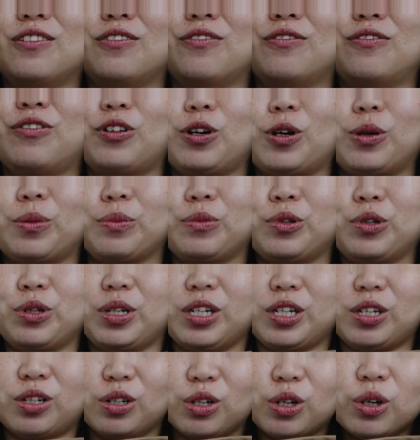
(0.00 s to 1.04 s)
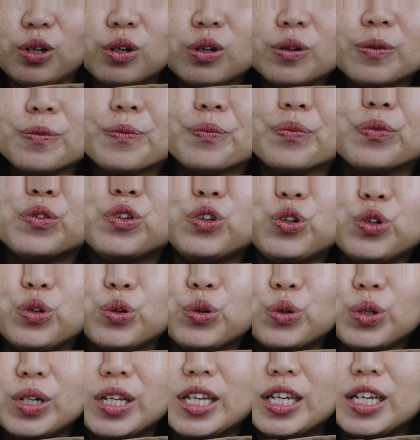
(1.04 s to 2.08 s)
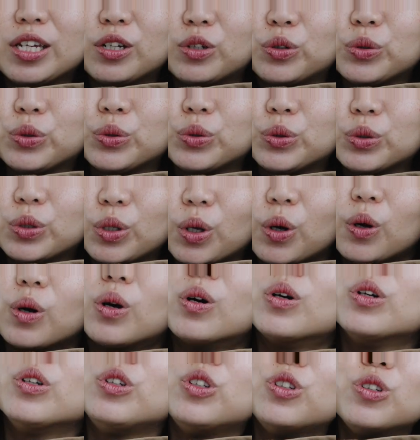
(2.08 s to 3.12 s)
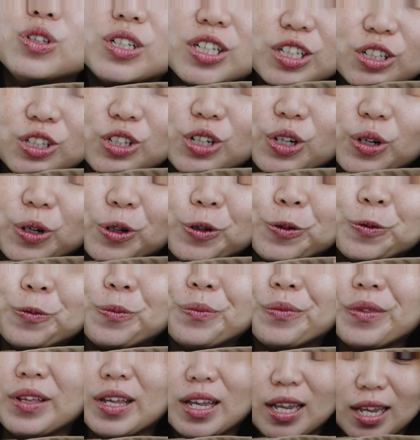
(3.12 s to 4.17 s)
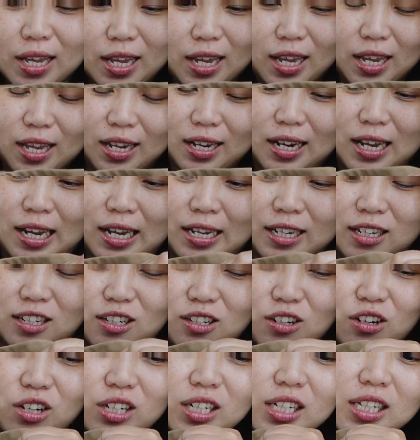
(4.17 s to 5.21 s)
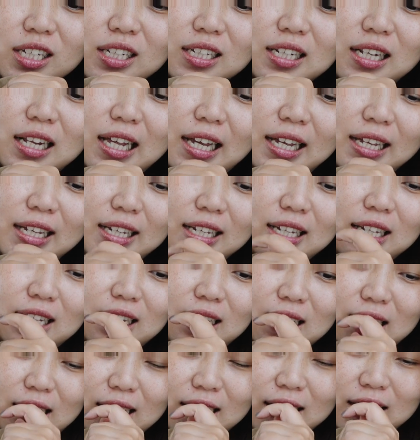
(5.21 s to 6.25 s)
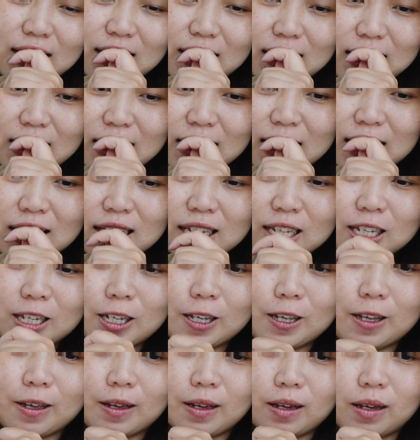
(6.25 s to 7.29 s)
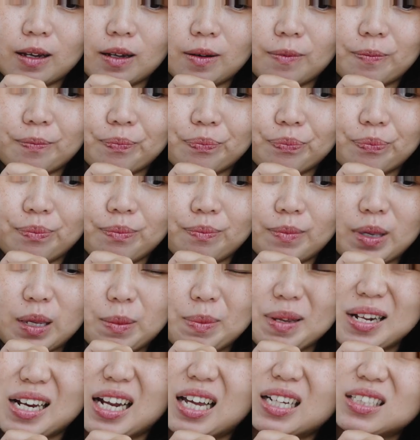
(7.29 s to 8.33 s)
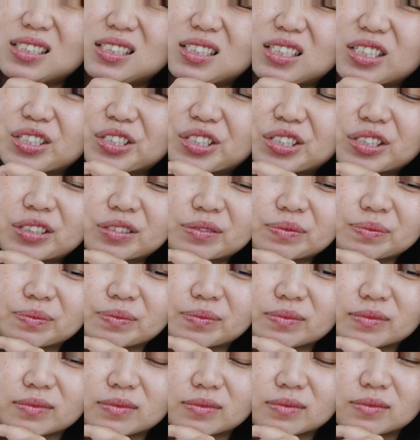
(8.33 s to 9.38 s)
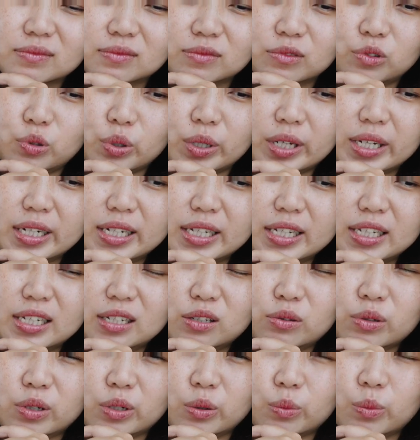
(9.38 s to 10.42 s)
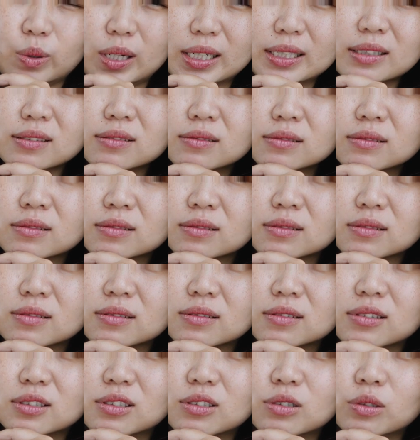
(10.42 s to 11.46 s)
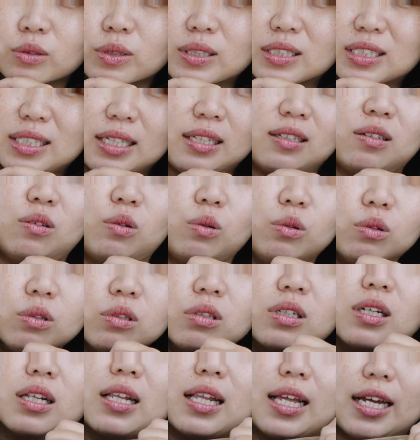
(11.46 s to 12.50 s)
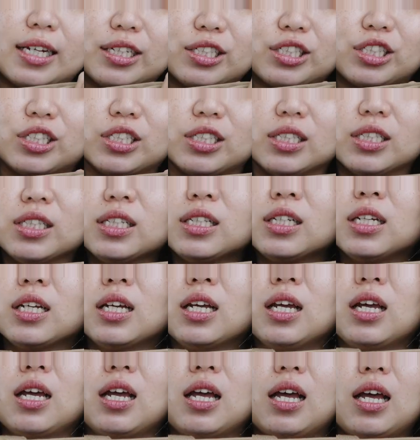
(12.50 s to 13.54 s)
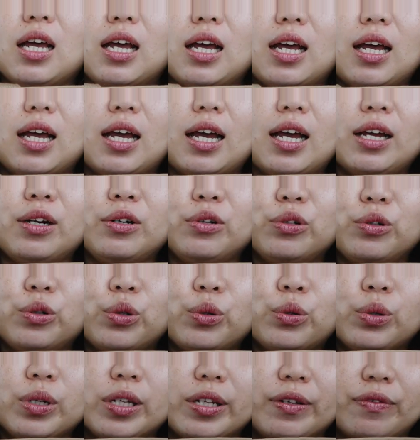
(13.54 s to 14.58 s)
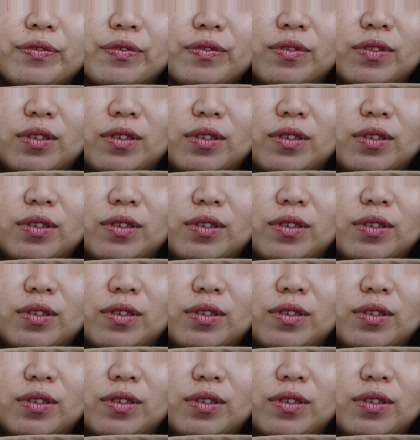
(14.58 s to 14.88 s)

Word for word: from Uniqlo, Uniqlo, Uniqlo, and I got it like, I think maybe last year, twenty twenty-one, so it's an old collection. I don't know if,